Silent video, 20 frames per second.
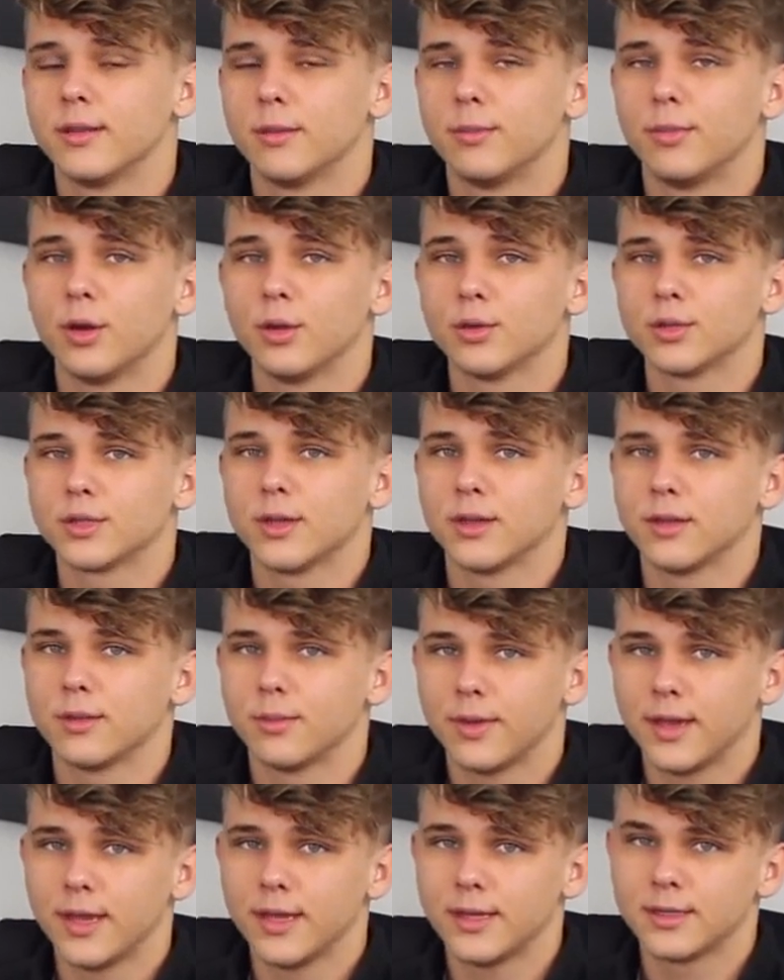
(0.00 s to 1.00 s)
the posts on the
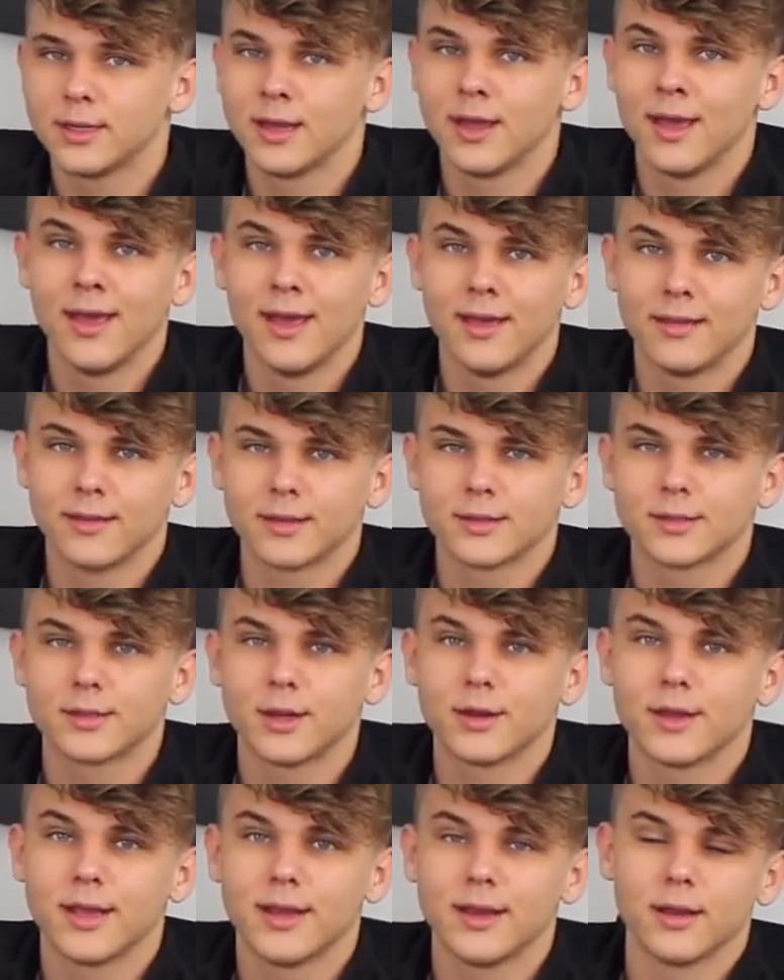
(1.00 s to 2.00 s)
page, they'll
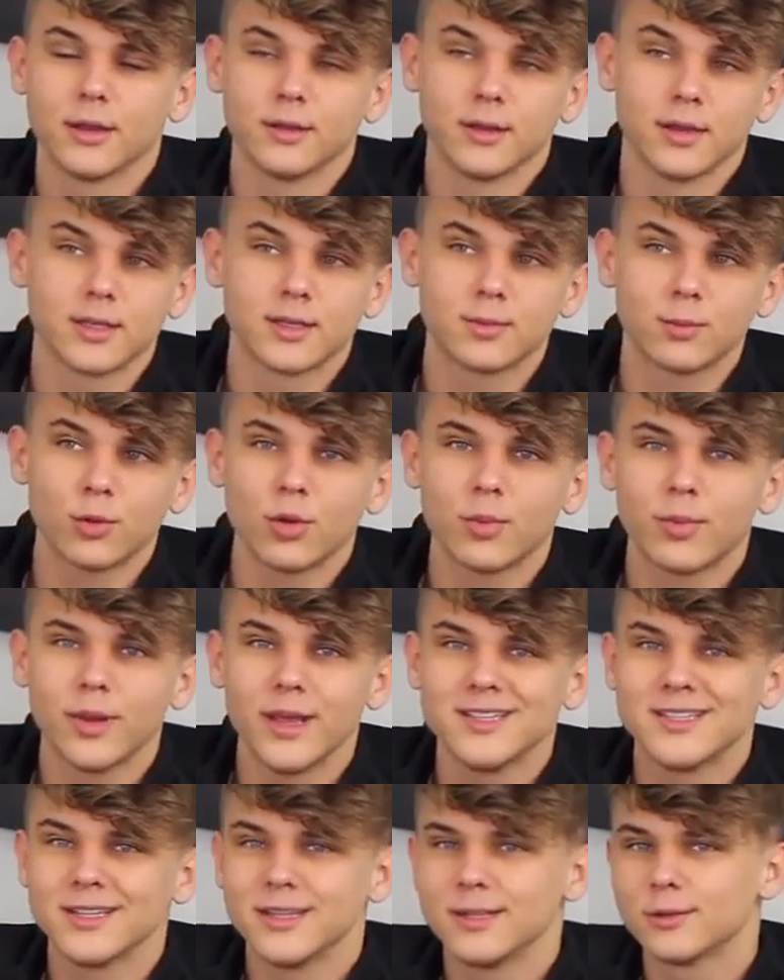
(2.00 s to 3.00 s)
start getting on the explore
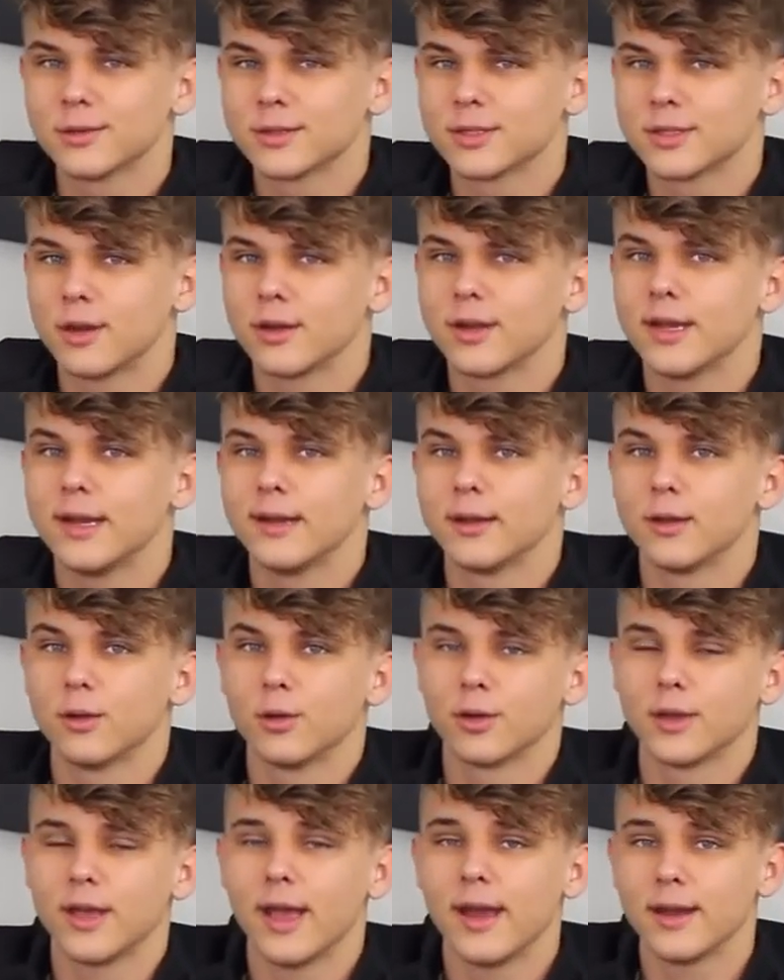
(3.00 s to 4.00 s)
page and you'll start getting
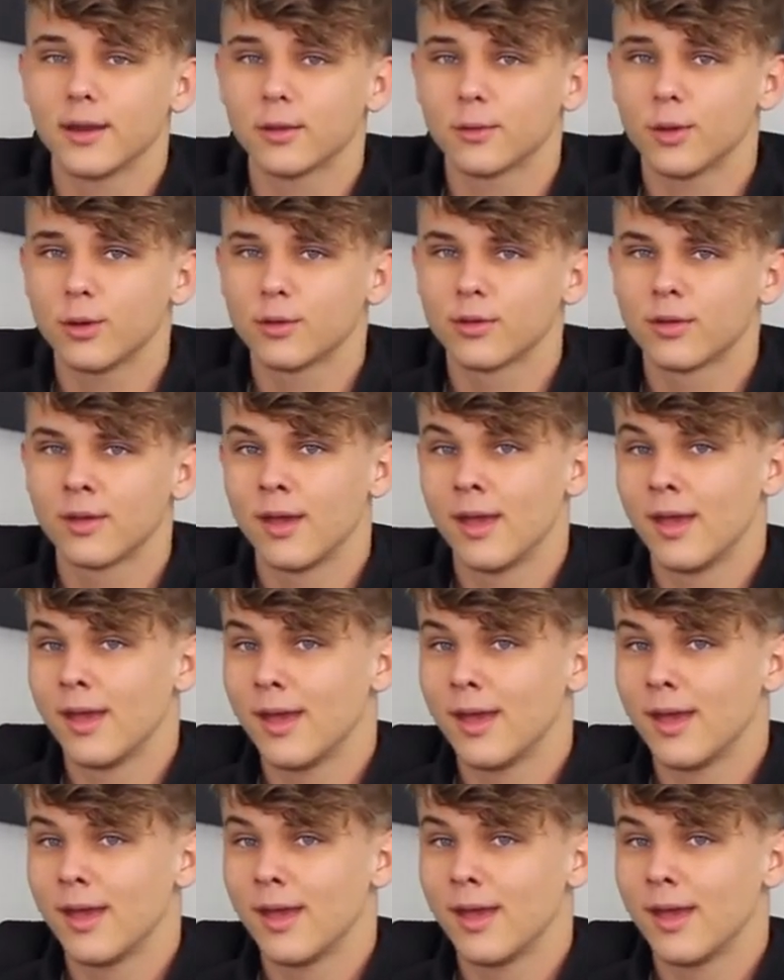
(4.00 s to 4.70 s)
organic growth.